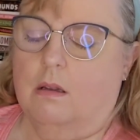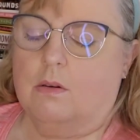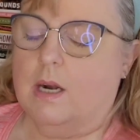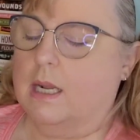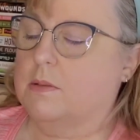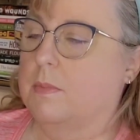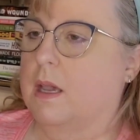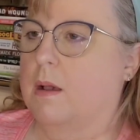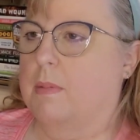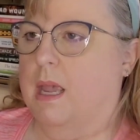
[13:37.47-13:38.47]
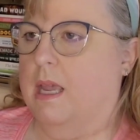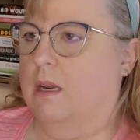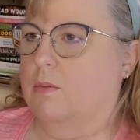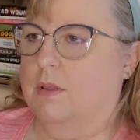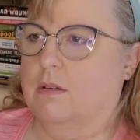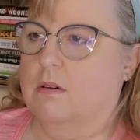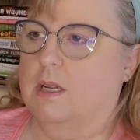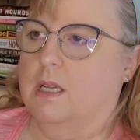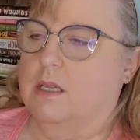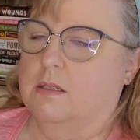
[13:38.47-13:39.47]
cracks me up. Hannah with her
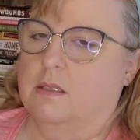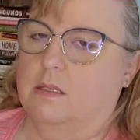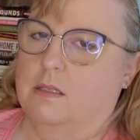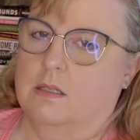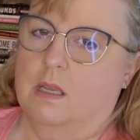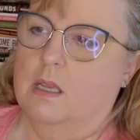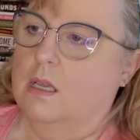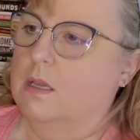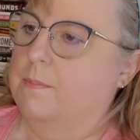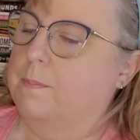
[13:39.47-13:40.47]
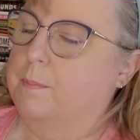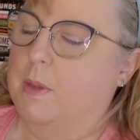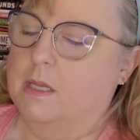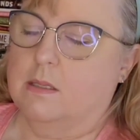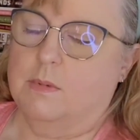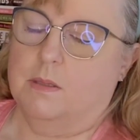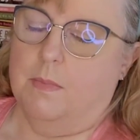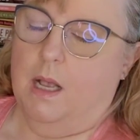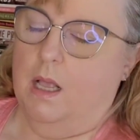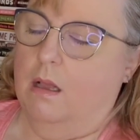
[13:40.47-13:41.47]
nieces makes me
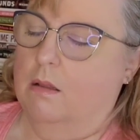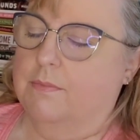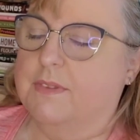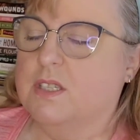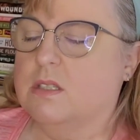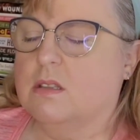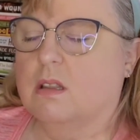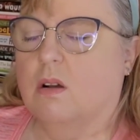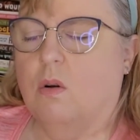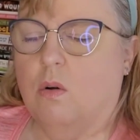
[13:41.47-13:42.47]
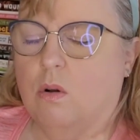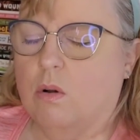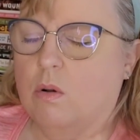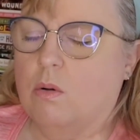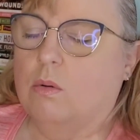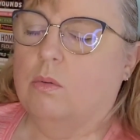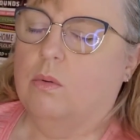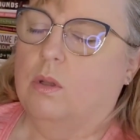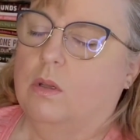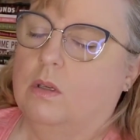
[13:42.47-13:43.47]
smile. Just the whole
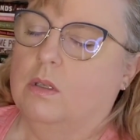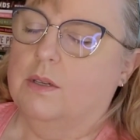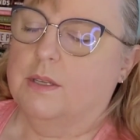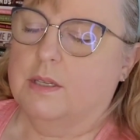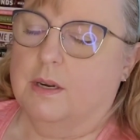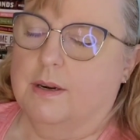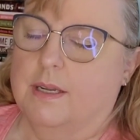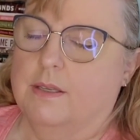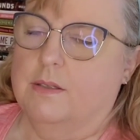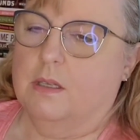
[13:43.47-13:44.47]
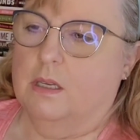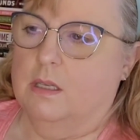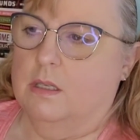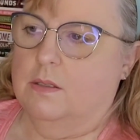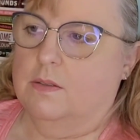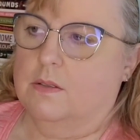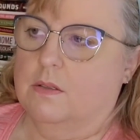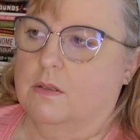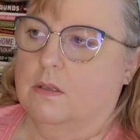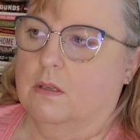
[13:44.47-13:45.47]
series
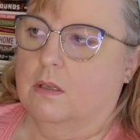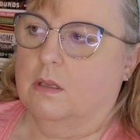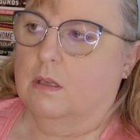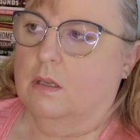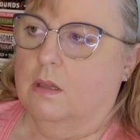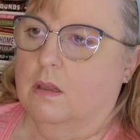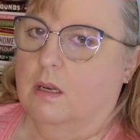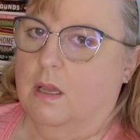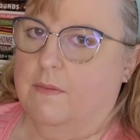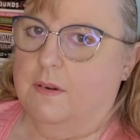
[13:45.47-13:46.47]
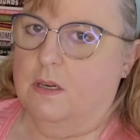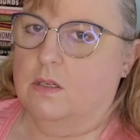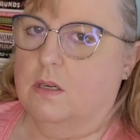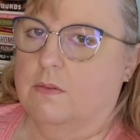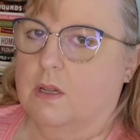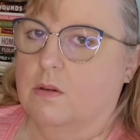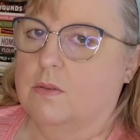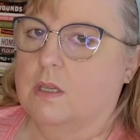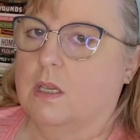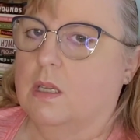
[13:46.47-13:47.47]
is the definition of
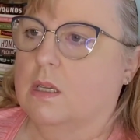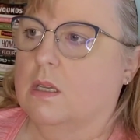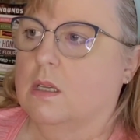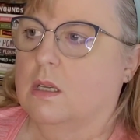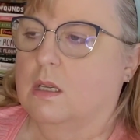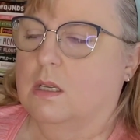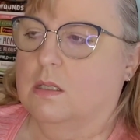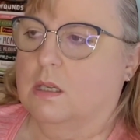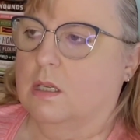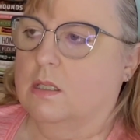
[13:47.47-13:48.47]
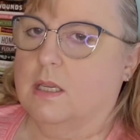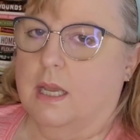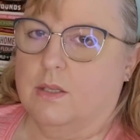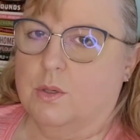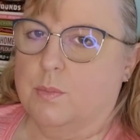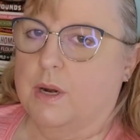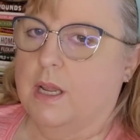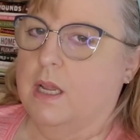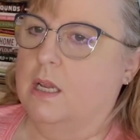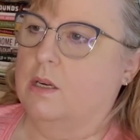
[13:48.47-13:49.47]
cozy. It isn't going to tax your
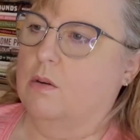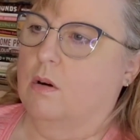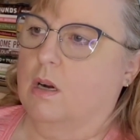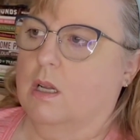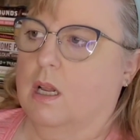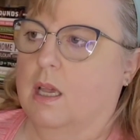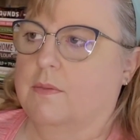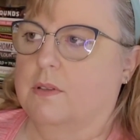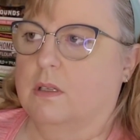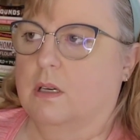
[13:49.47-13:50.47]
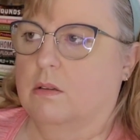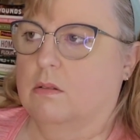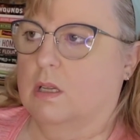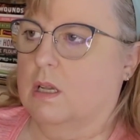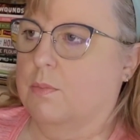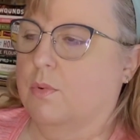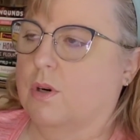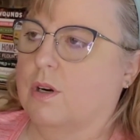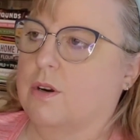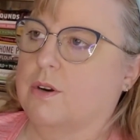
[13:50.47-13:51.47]
brain. You aren't going to have to, look up
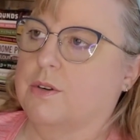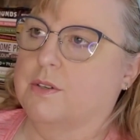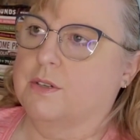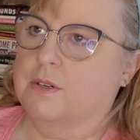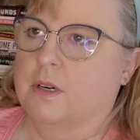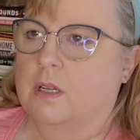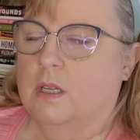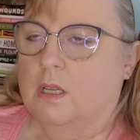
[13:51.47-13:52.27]
words or,